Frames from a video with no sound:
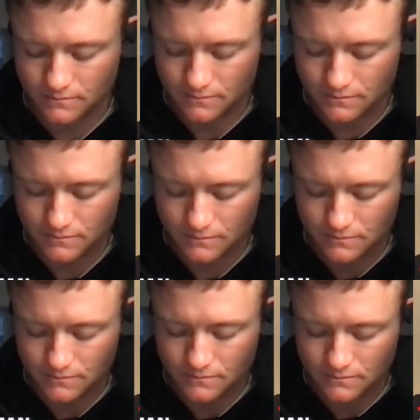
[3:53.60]

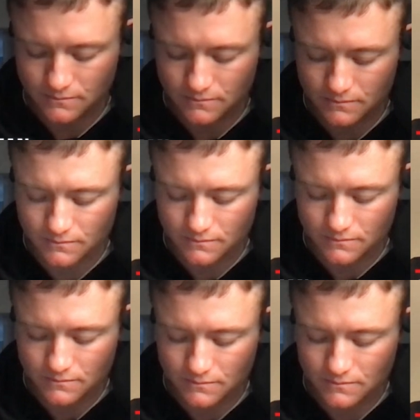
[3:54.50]

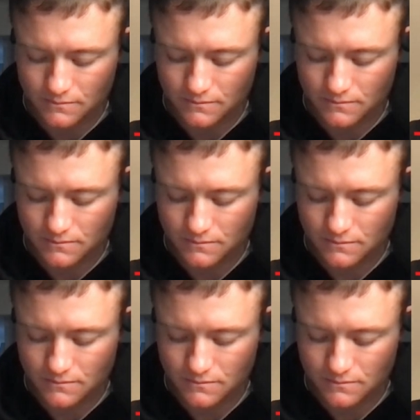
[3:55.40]

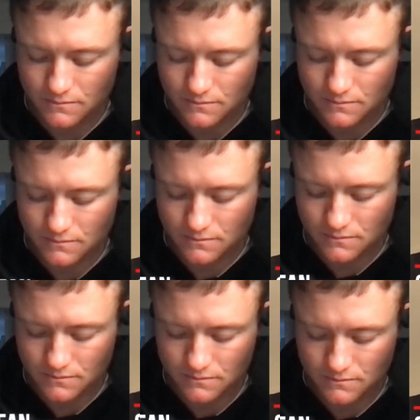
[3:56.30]

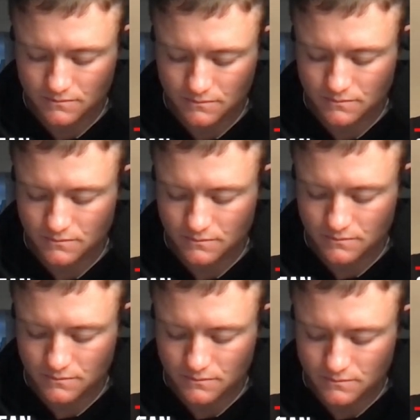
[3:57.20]

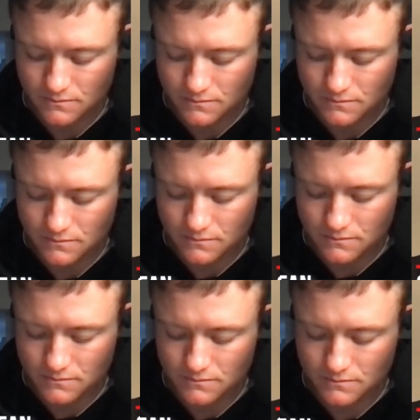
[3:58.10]

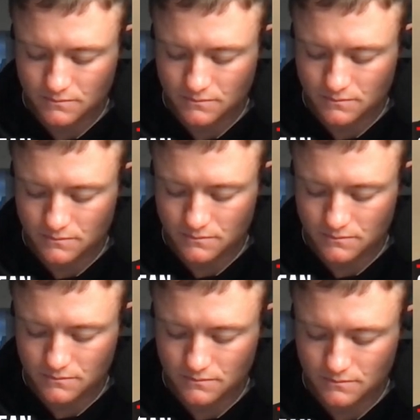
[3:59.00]
[no speech]